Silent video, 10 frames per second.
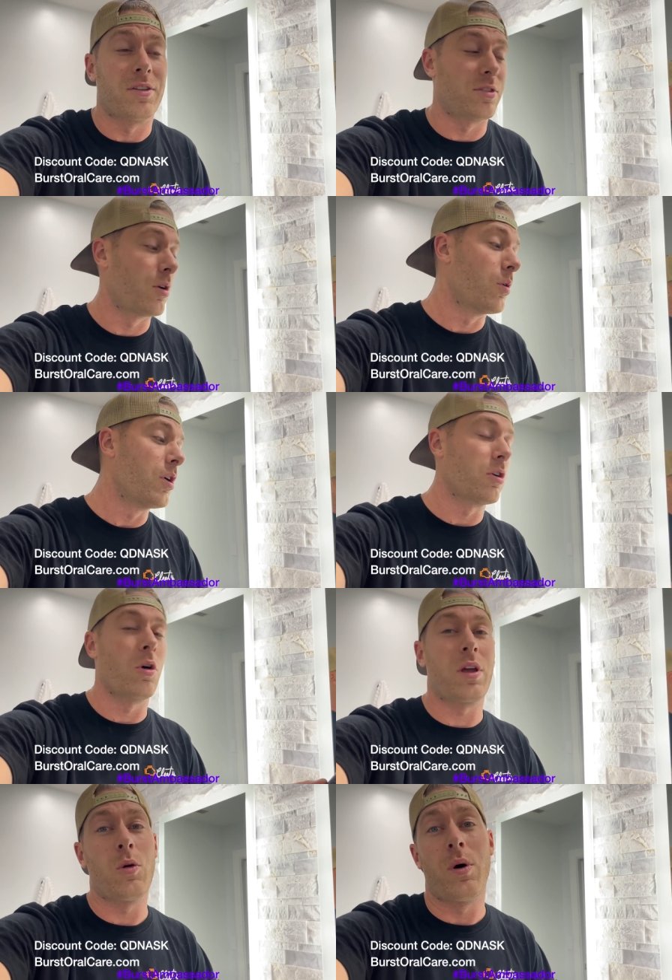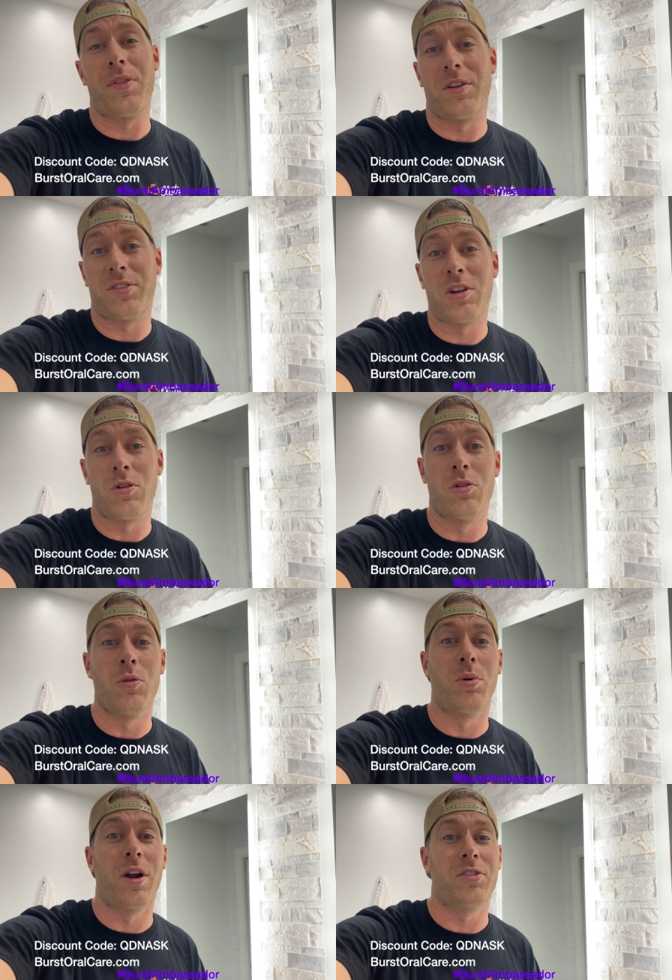So go get one. They send you a new
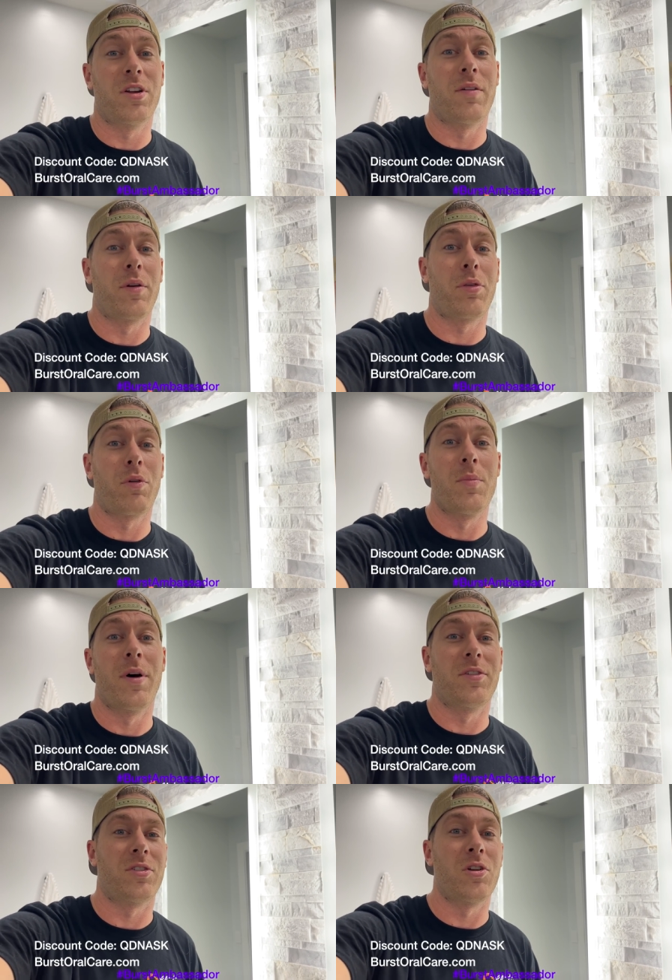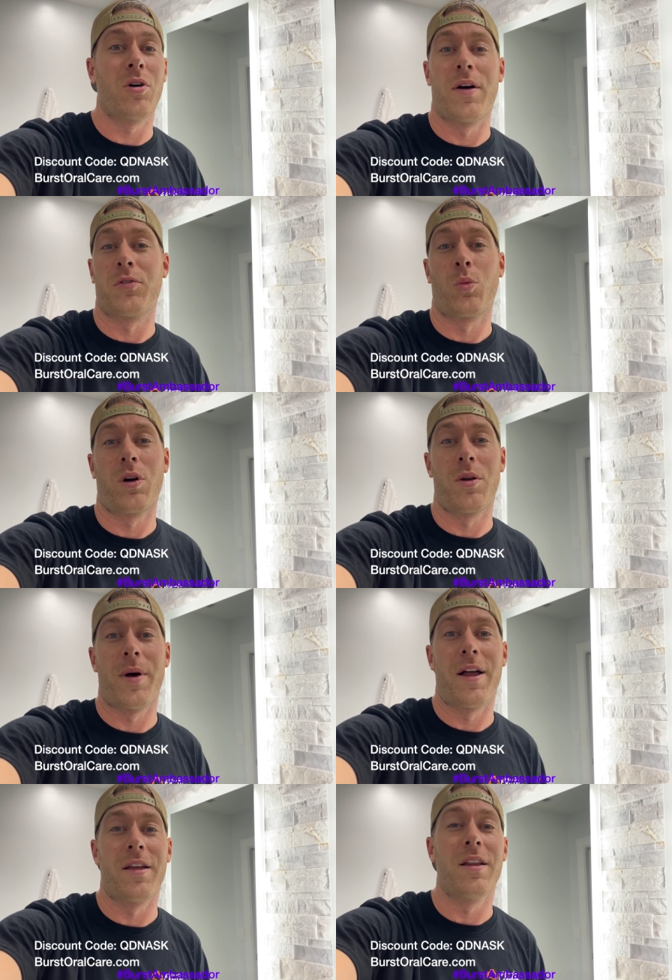brush head every three months, so you don't have to worry
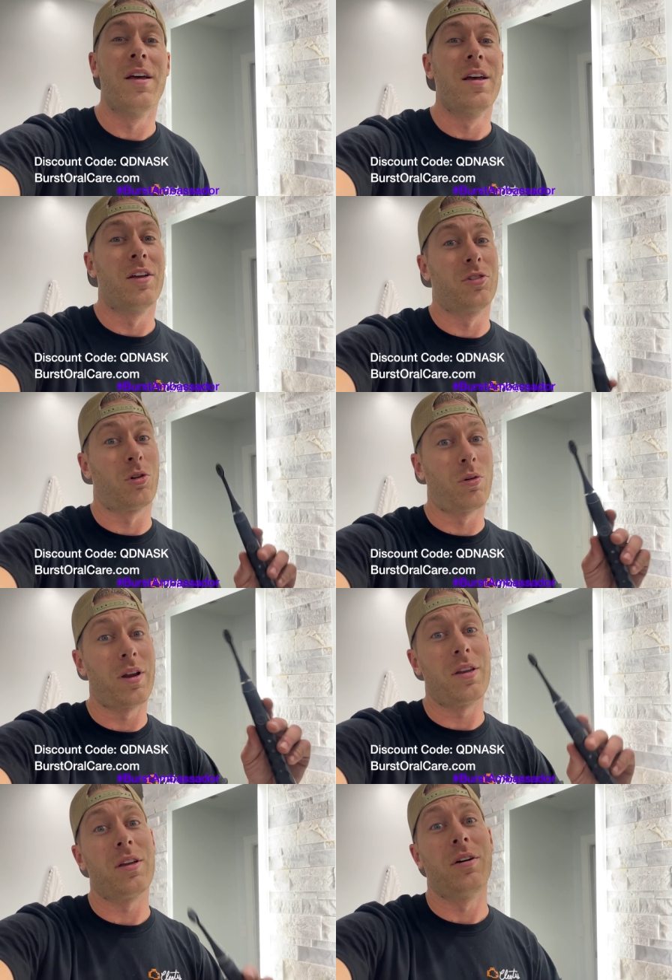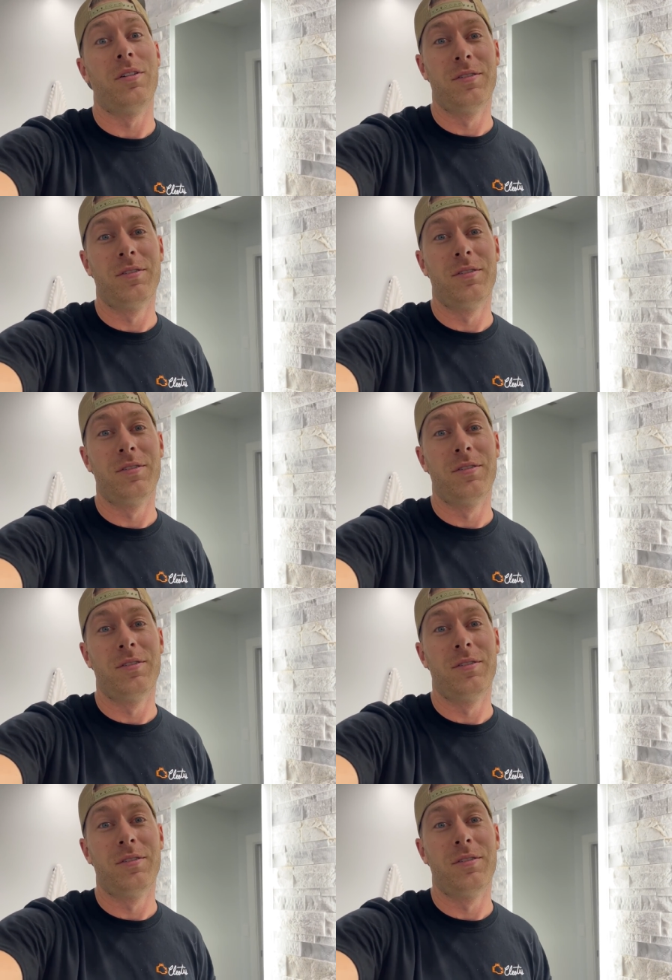about it. It's a great deal.